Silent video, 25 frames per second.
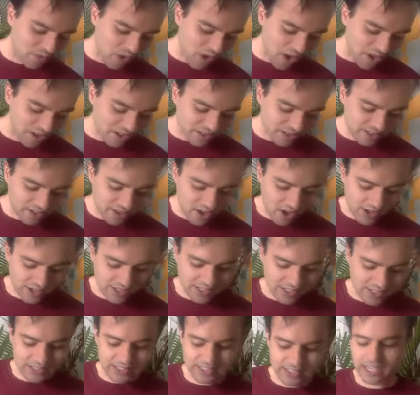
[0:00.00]

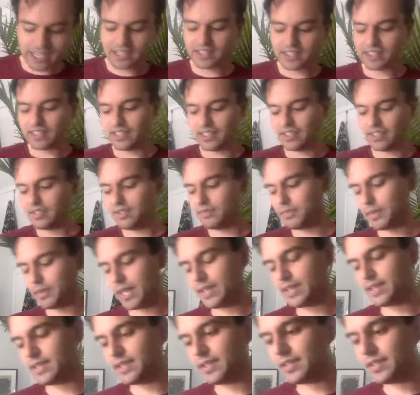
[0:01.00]
a daily
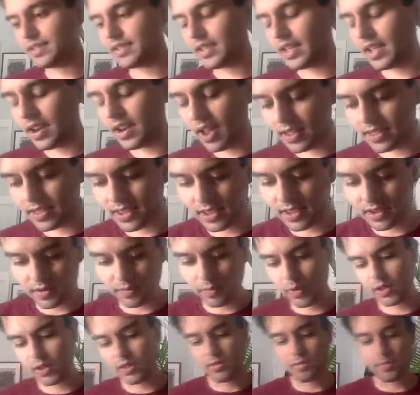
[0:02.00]
basis, and I think
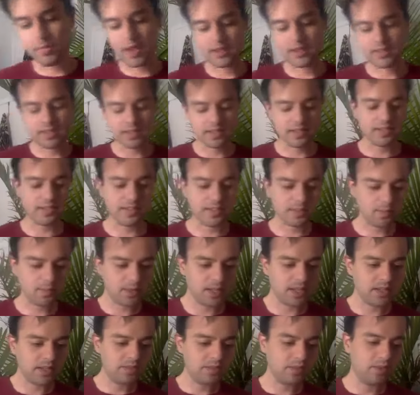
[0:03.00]
one of the best things that's
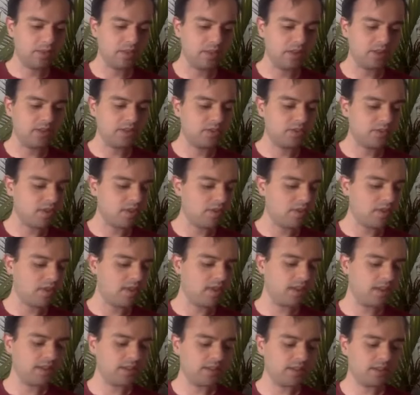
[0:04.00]
been with our show
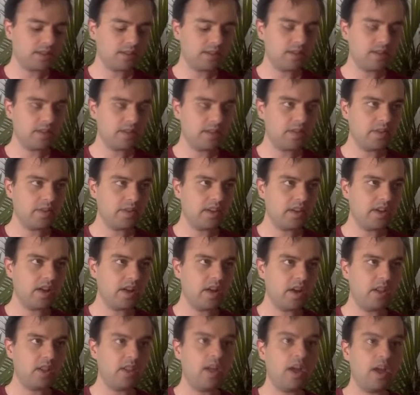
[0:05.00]
is
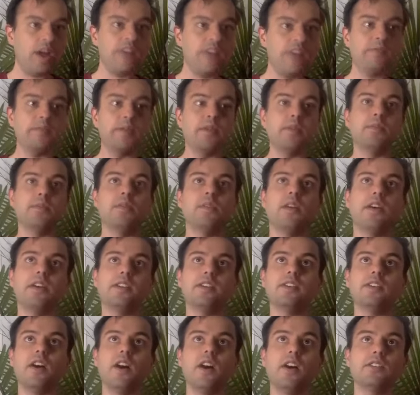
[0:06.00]
a lot of people
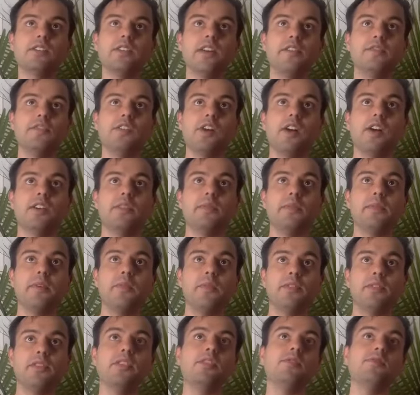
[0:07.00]
have talked about
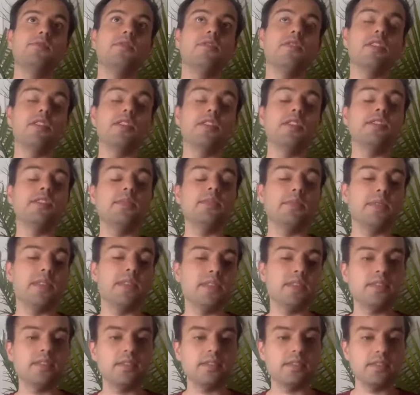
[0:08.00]
what they do on a daily
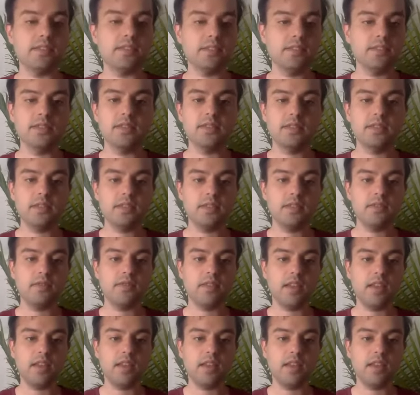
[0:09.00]
basis, right?